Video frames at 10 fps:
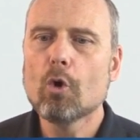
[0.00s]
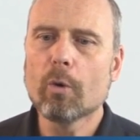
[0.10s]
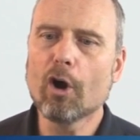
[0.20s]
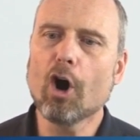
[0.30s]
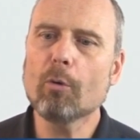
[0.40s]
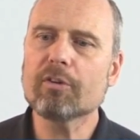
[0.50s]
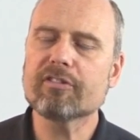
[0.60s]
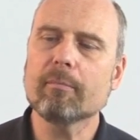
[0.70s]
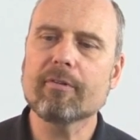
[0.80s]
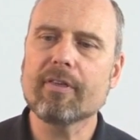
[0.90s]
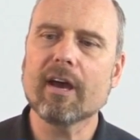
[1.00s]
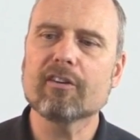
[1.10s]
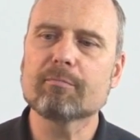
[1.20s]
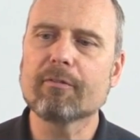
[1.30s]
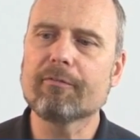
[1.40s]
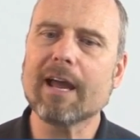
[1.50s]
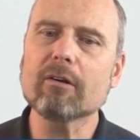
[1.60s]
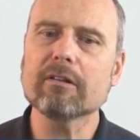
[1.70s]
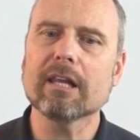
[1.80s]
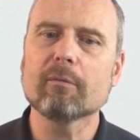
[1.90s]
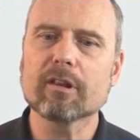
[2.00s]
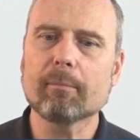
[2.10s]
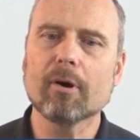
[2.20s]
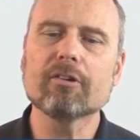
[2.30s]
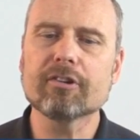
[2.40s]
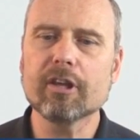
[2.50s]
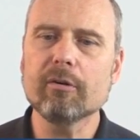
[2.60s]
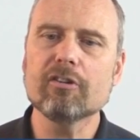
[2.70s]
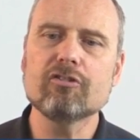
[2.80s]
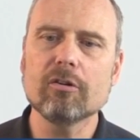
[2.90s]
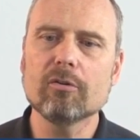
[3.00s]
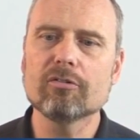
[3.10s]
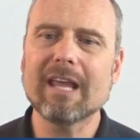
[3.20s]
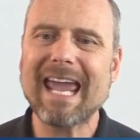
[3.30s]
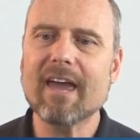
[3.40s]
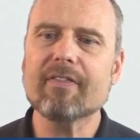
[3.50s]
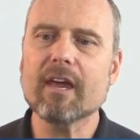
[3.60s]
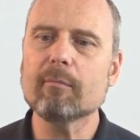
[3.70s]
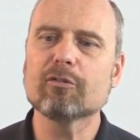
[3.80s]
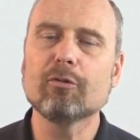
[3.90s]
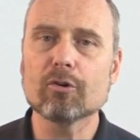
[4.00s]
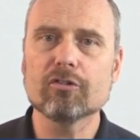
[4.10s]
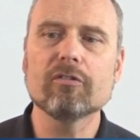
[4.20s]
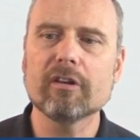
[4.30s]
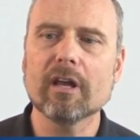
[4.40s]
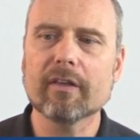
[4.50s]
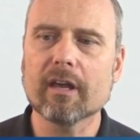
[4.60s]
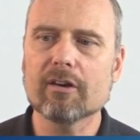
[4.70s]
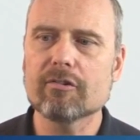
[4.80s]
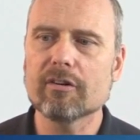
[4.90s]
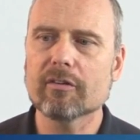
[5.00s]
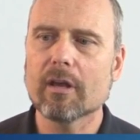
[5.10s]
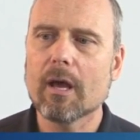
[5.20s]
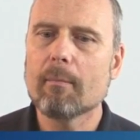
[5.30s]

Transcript: "We always sympathized profoundly with the persecuted Jews and their misfortunes in other countries,